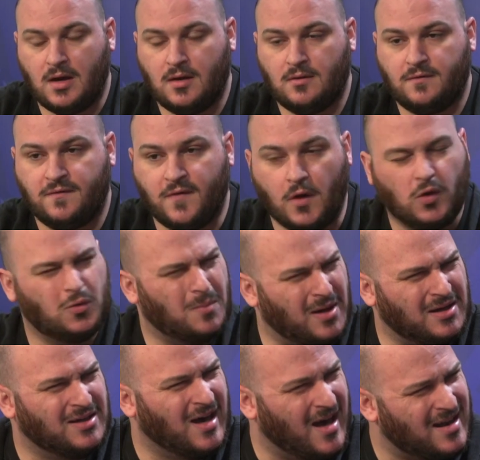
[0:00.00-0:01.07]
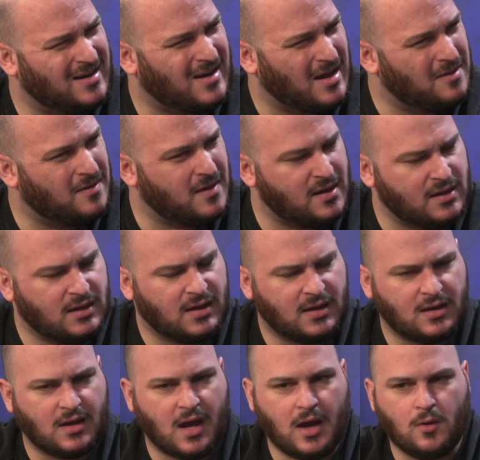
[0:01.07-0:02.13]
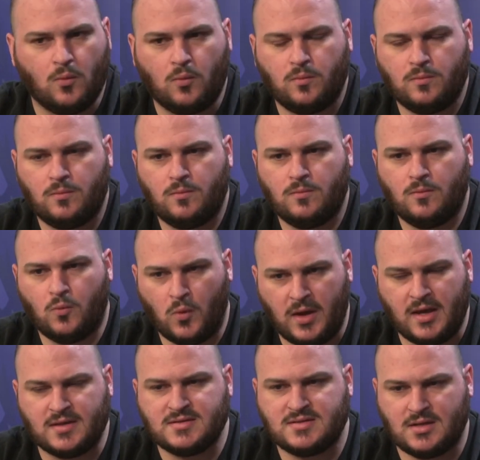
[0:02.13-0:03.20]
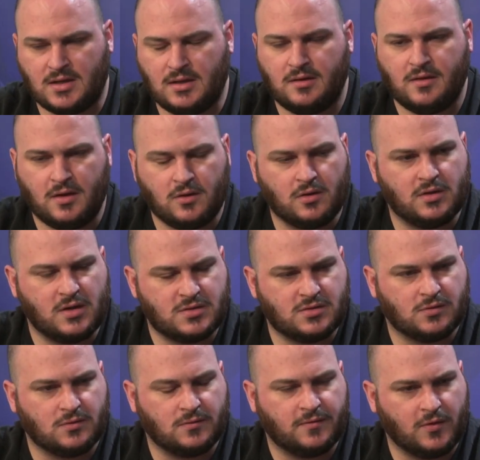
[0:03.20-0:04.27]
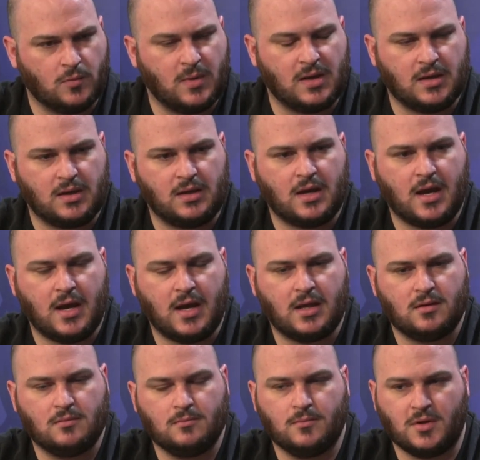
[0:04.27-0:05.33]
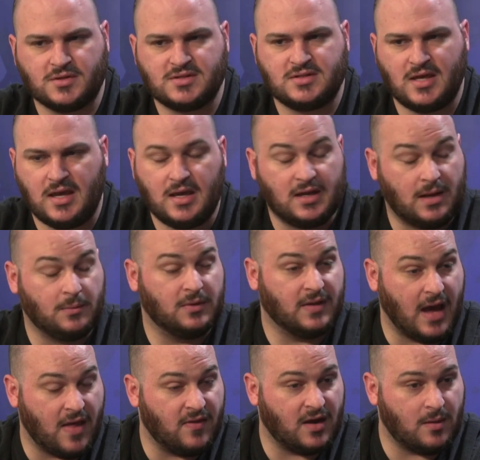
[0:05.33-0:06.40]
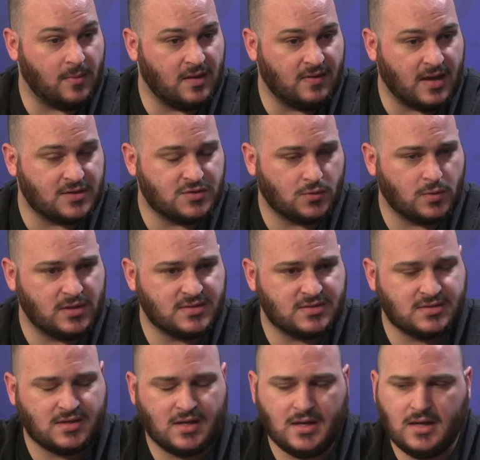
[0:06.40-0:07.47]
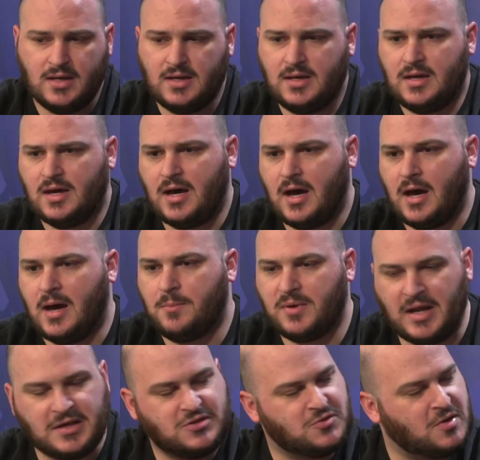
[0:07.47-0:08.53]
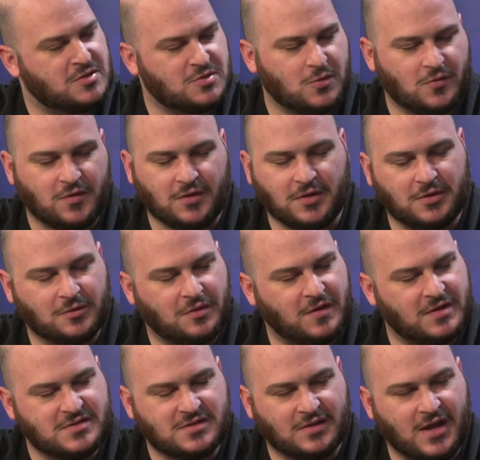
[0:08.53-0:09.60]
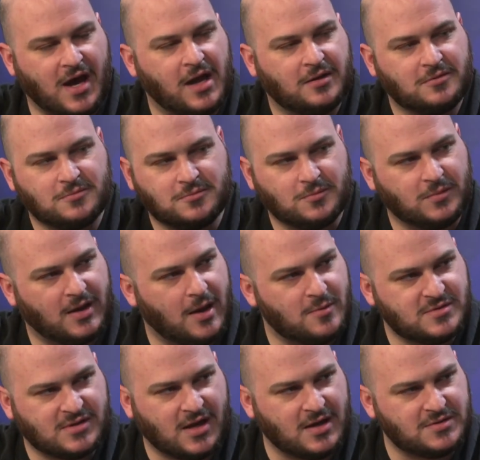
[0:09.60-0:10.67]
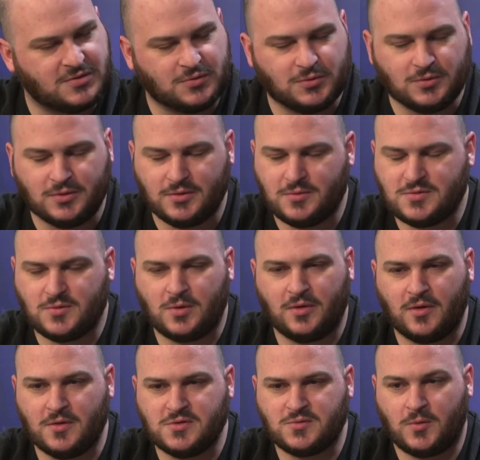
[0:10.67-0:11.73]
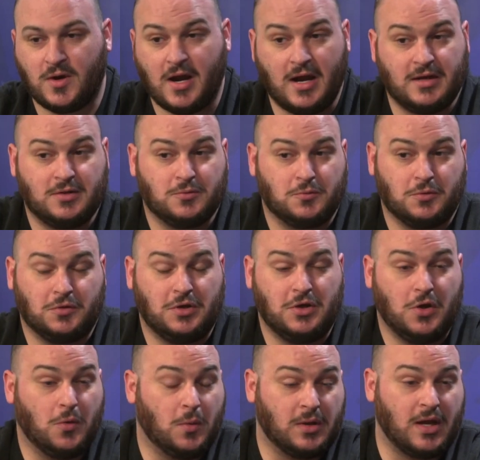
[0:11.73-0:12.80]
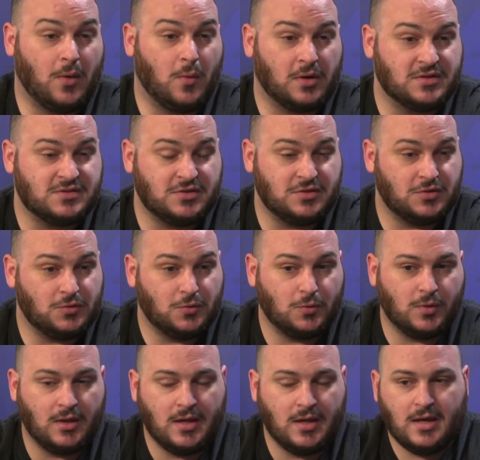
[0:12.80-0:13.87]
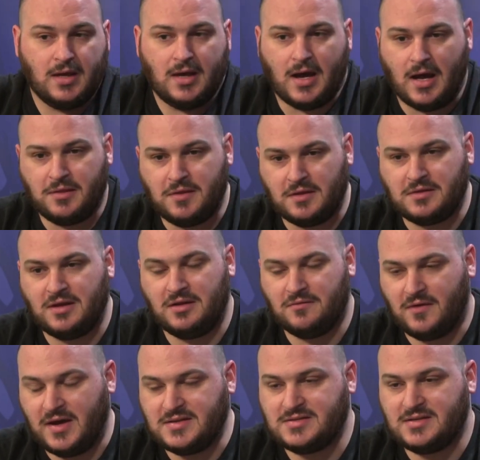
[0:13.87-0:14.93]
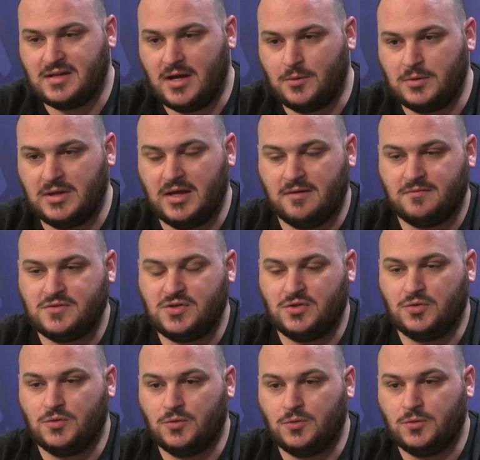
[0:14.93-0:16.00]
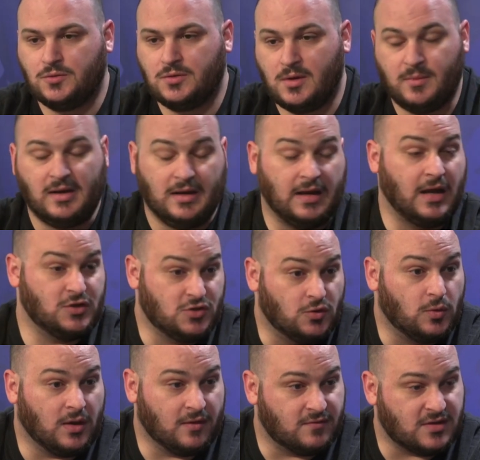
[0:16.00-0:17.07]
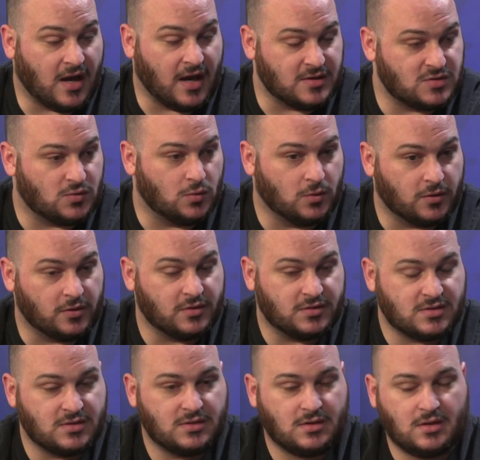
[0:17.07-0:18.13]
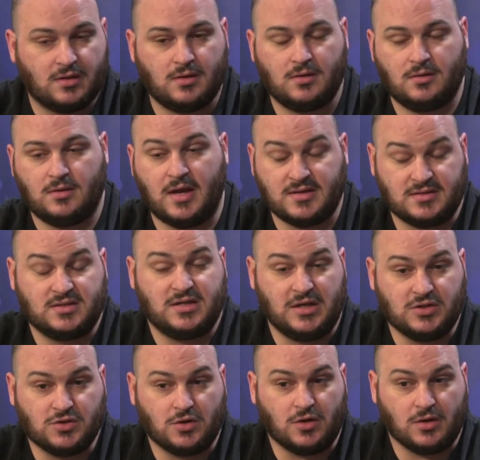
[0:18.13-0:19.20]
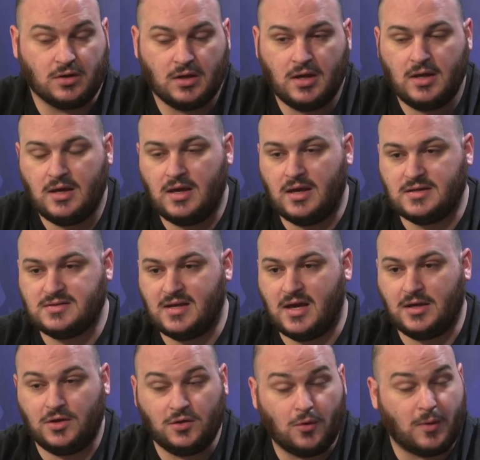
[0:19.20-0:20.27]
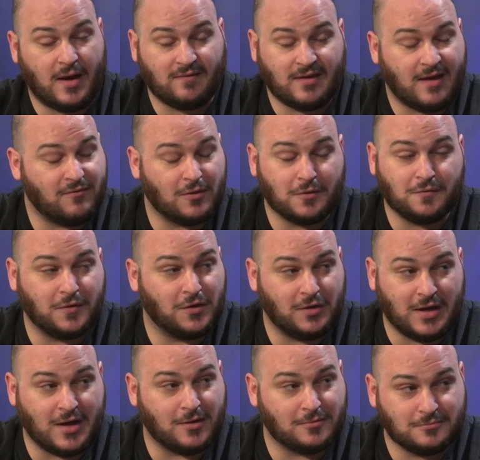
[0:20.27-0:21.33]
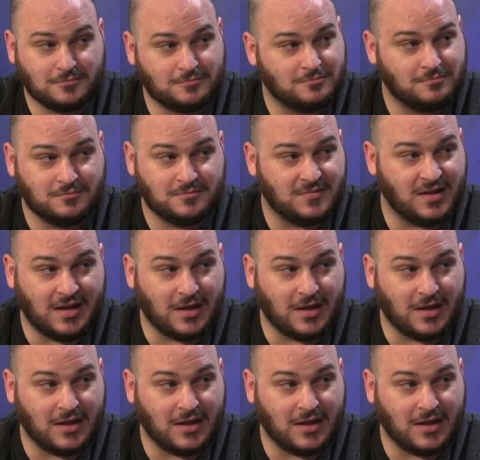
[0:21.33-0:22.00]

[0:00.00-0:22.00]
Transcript: followed my gut, I think, and I went and studied theater and digital filmmaking at Ball State, and I'm glad that I made that choice. Uh, but I stressed over the little things a lot when I was in high school. It was one of those where I didn't really know what I wanted to do. I think the advice that I would give to, I mean, and I do give to high schoolers as a teacher is that you don't have to have it all figured out the day